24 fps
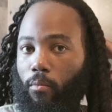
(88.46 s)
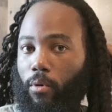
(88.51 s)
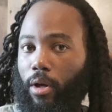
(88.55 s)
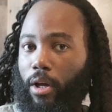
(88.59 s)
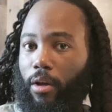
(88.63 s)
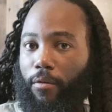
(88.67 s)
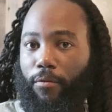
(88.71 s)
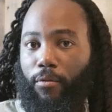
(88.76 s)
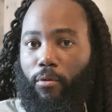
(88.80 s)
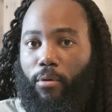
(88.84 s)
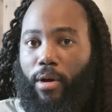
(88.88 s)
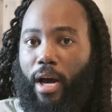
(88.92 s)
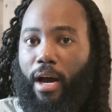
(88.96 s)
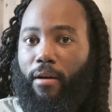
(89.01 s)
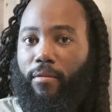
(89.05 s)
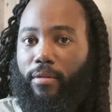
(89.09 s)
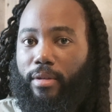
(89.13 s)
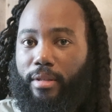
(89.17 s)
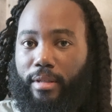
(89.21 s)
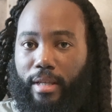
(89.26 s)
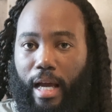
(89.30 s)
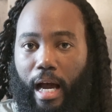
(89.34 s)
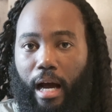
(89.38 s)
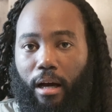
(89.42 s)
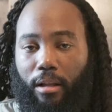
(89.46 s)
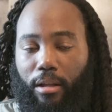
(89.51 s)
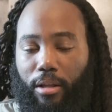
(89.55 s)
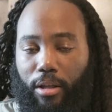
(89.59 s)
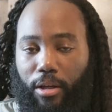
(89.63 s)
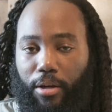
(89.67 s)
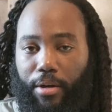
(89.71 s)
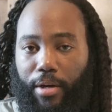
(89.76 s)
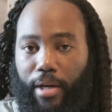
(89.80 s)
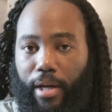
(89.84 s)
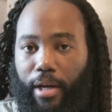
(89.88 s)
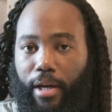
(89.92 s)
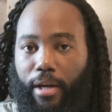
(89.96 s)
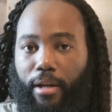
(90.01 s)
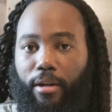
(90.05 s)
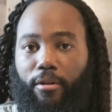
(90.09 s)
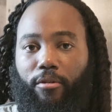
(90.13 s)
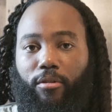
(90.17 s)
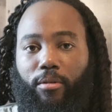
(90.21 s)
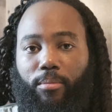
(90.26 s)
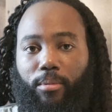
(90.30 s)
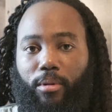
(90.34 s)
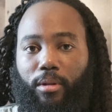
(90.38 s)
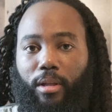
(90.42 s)
if you have a style in your head or
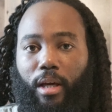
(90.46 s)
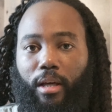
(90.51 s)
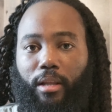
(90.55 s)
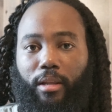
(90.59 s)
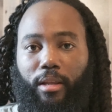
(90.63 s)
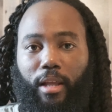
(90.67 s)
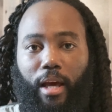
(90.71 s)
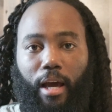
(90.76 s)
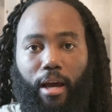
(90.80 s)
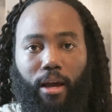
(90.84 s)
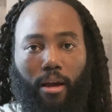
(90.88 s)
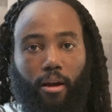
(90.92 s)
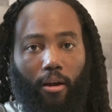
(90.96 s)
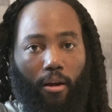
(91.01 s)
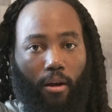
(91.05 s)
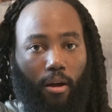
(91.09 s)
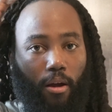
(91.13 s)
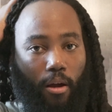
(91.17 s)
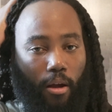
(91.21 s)
something like that,